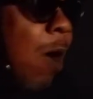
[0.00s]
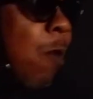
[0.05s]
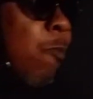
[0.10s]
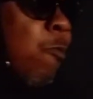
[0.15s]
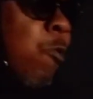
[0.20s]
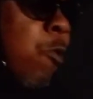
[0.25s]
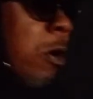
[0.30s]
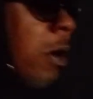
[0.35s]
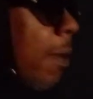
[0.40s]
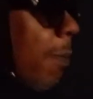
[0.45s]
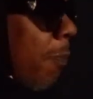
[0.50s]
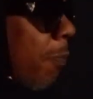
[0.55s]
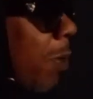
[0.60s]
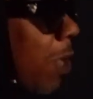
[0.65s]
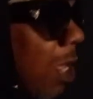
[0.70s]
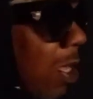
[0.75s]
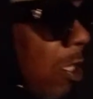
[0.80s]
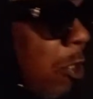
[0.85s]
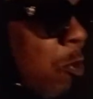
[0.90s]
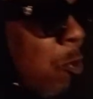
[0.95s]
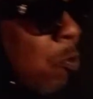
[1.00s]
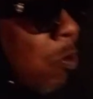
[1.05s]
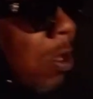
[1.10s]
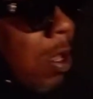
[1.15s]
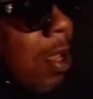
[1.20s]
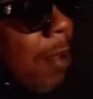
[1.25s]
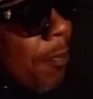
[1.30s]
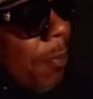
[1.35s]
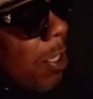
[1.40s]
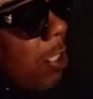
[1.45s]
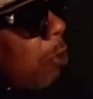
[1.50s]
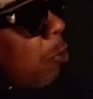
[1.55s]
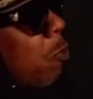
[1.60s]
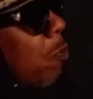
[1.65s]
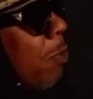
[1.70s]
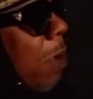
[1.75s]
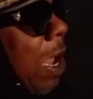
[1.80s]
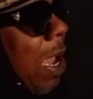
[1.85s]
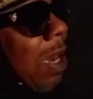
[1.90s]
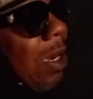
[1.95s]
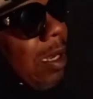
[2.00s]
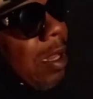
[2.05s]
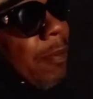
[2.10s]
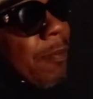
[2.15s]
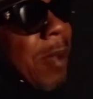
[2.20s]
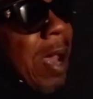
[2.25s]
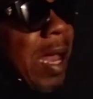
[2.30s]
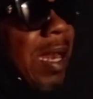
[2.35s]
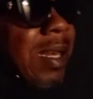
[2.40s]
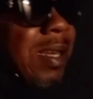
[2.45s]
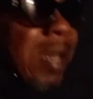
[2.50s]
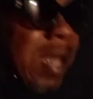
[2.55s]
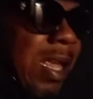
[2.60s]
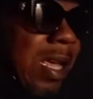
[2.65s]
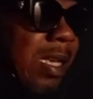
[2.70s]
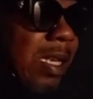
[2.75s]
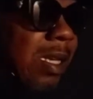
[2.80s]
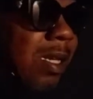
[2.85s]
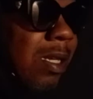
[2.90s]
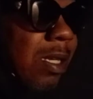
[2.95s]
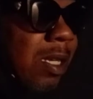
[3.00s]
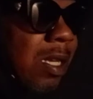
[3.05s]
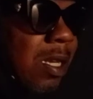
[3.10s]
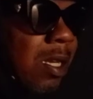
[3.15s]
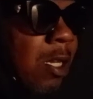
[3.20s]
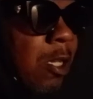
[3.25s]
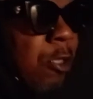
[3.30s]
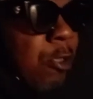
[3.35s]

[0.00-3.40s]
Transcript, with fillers: I wanna pick you, but you battling my nigga.